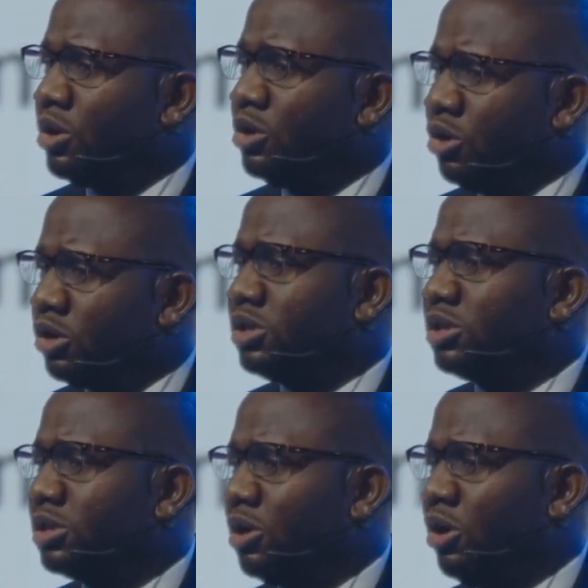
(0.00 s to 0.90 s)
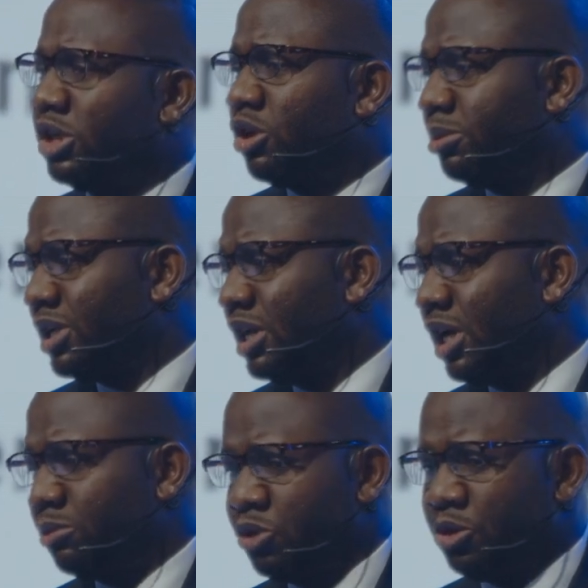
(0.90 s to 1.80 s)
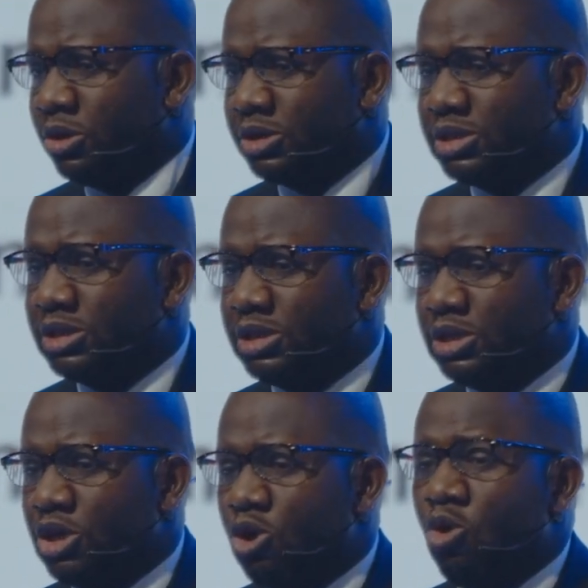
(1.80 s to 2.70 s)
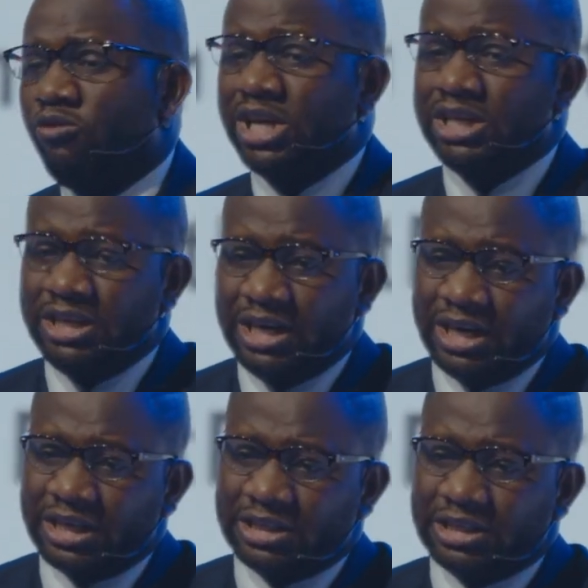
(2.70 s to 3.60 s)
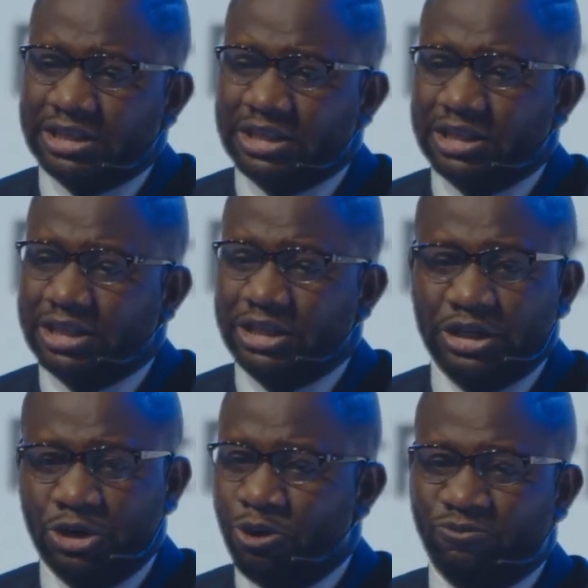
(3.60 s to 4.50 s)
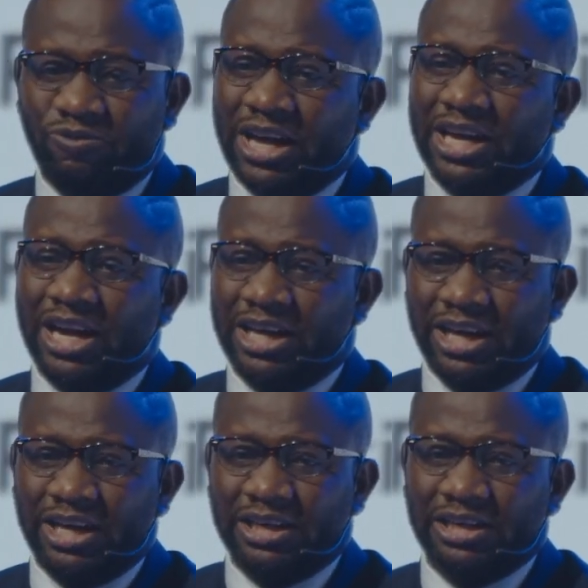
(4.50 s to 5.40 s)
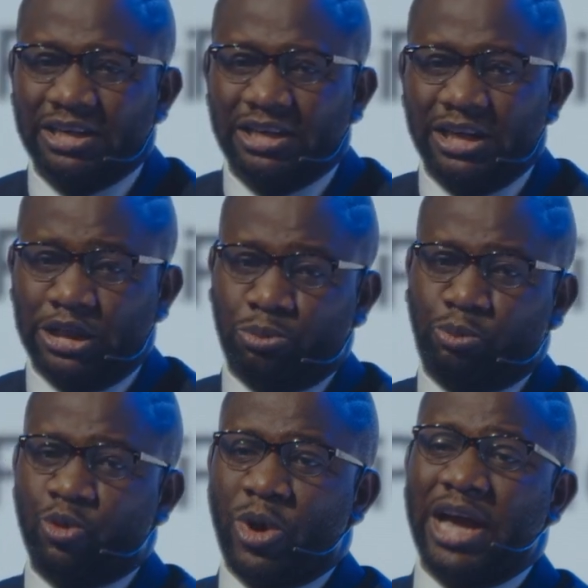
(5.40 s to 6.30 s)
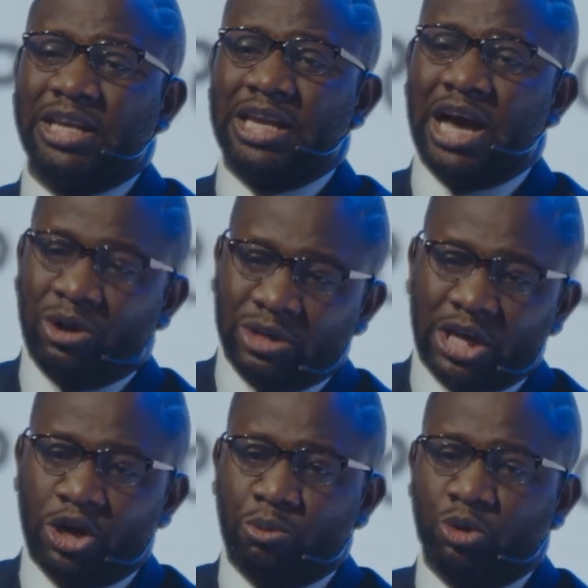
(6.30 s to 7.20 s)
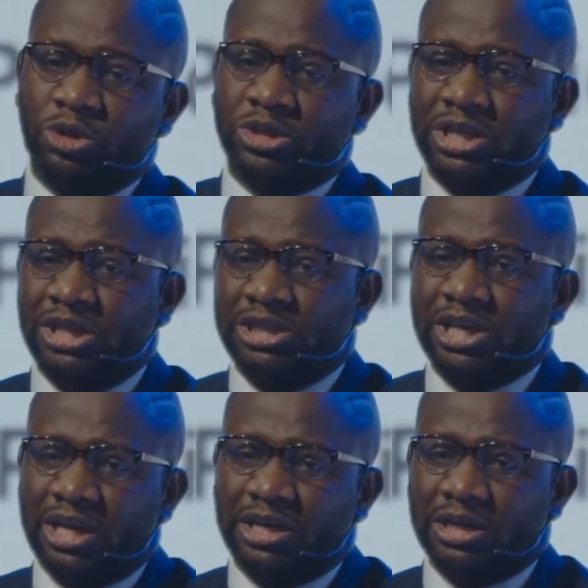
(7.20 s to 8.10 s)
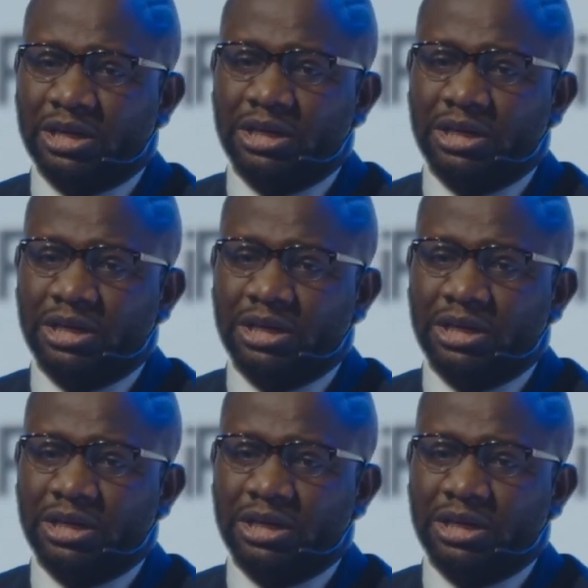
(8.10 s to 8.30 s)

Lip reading: not, or a substandard product. Over the years, you don't find that again. It's pride now that you're producing in China.